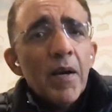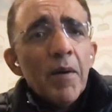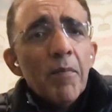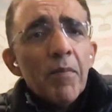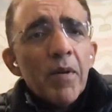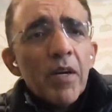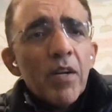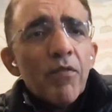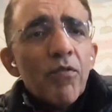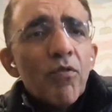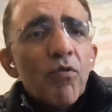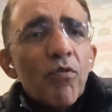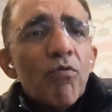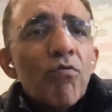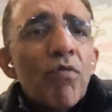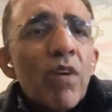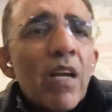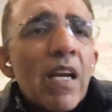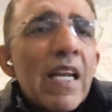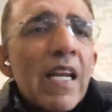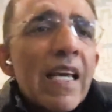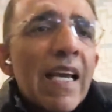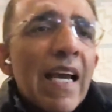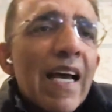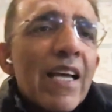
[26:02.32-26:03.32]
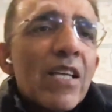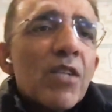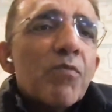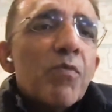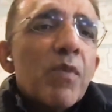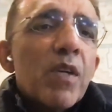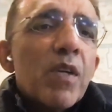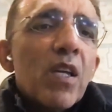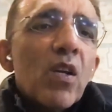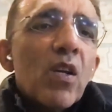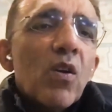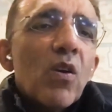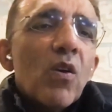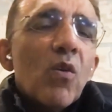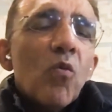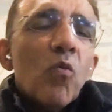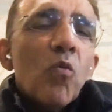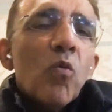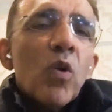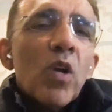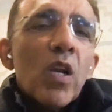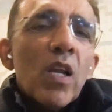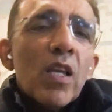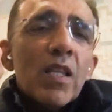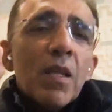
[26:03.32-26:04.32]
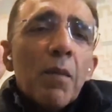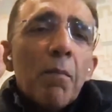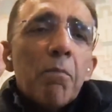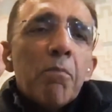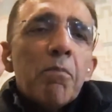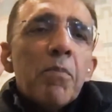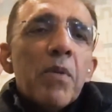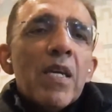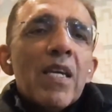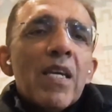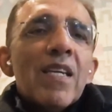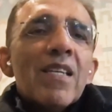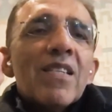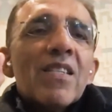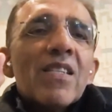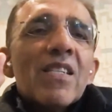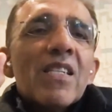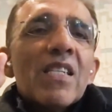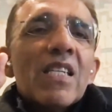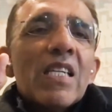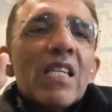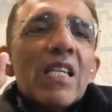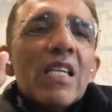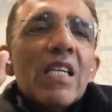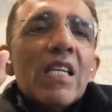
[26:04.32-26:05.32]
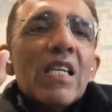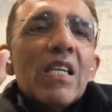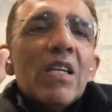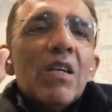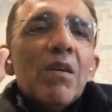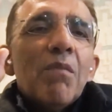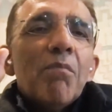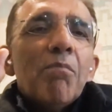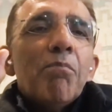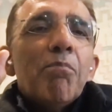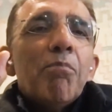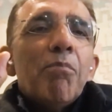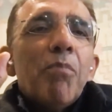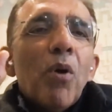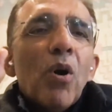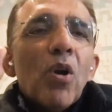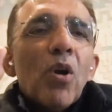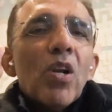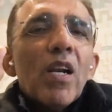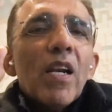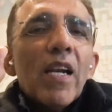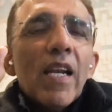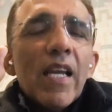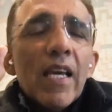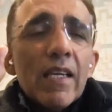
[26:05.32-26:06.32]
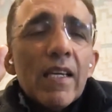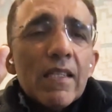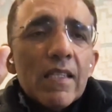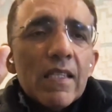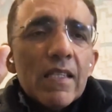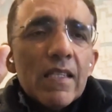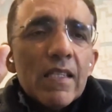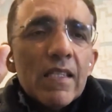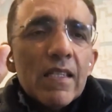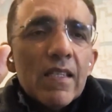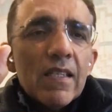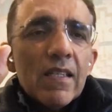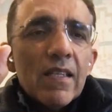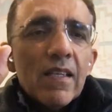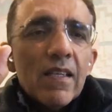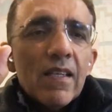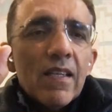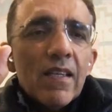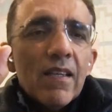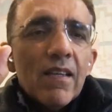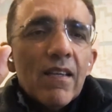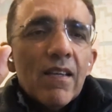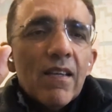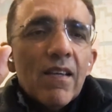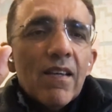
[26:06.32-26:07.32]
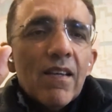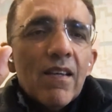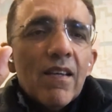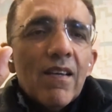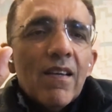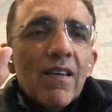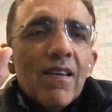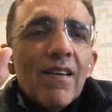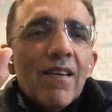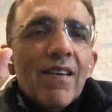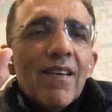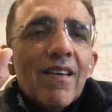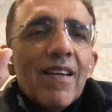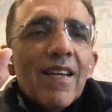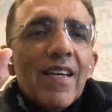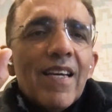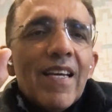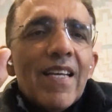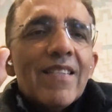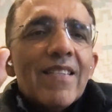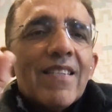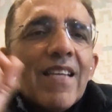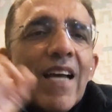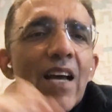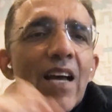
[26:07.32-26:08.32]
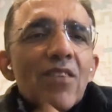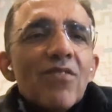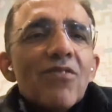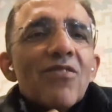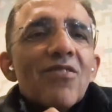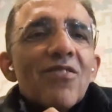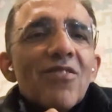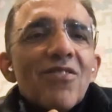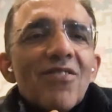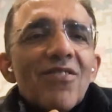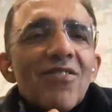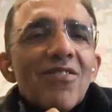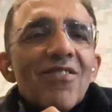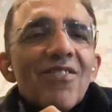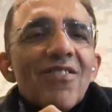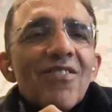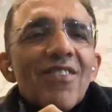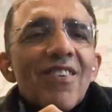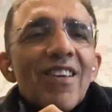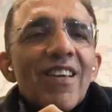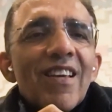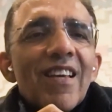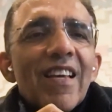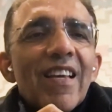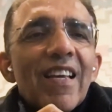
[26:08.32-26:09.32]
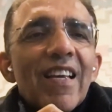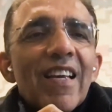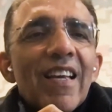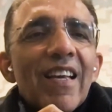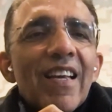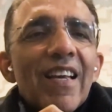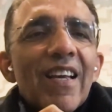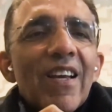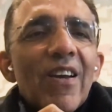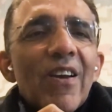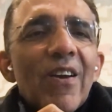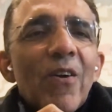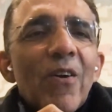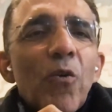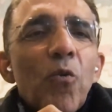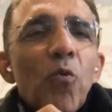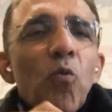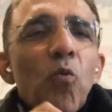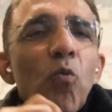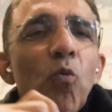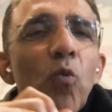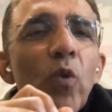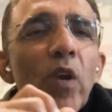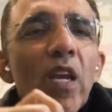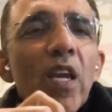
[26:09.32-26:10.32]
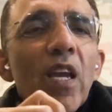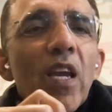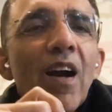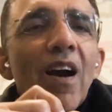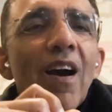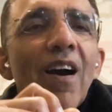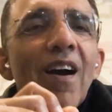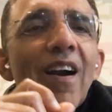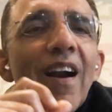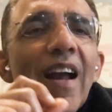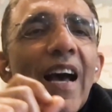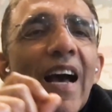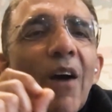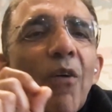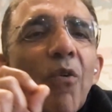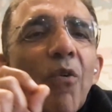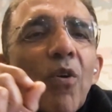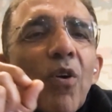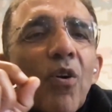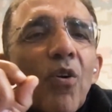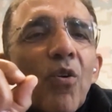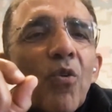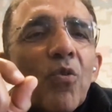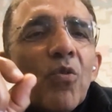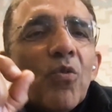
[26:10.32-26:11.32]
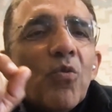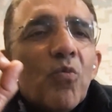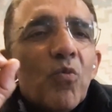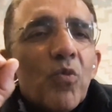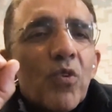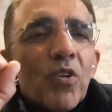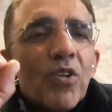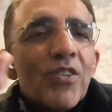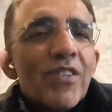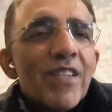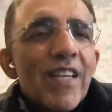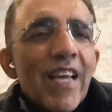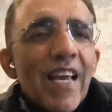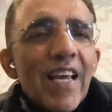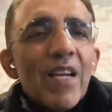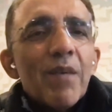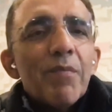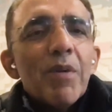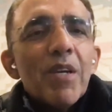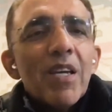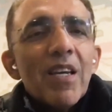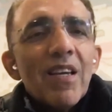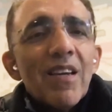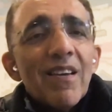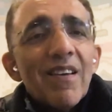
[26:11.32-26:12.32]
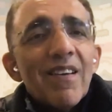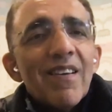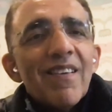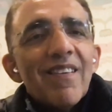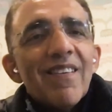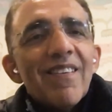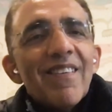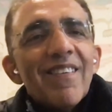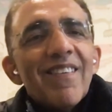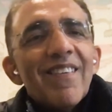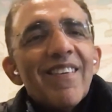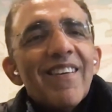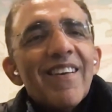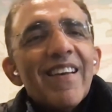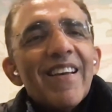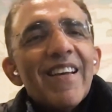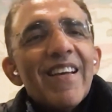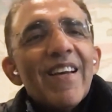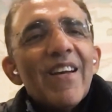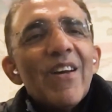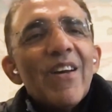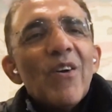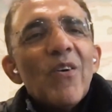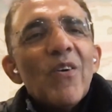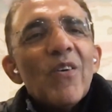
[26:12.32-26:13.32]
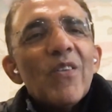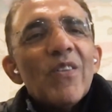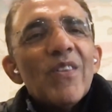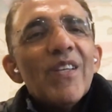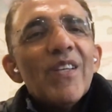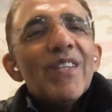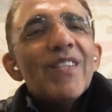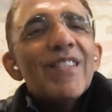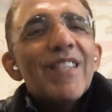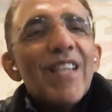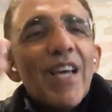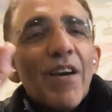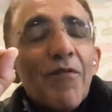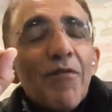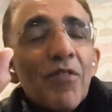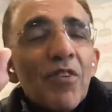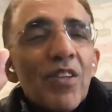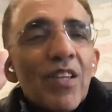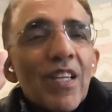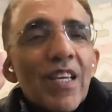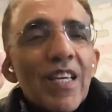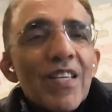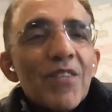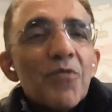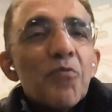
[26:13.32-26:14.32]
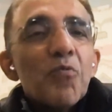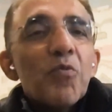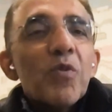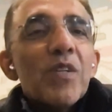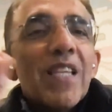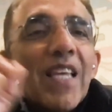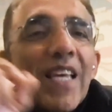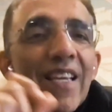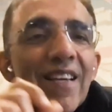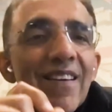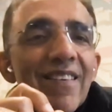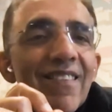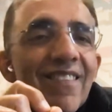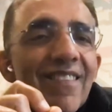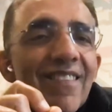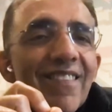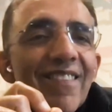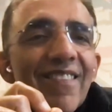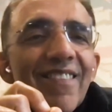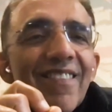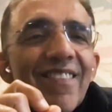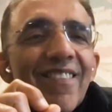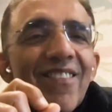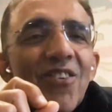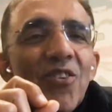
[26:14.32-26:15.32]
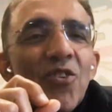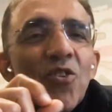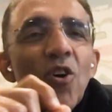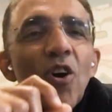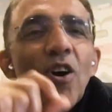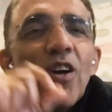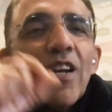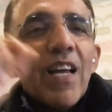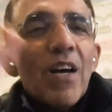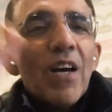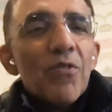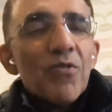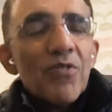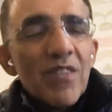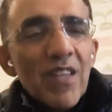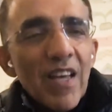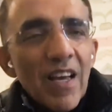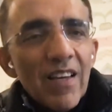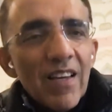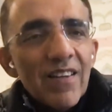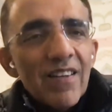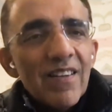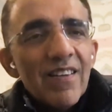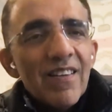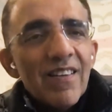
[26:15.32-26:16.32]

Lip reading: But if you really ask me, what are the biggest bottlenecks? It's us. We are our own worst enemy. The devil is within, not outside.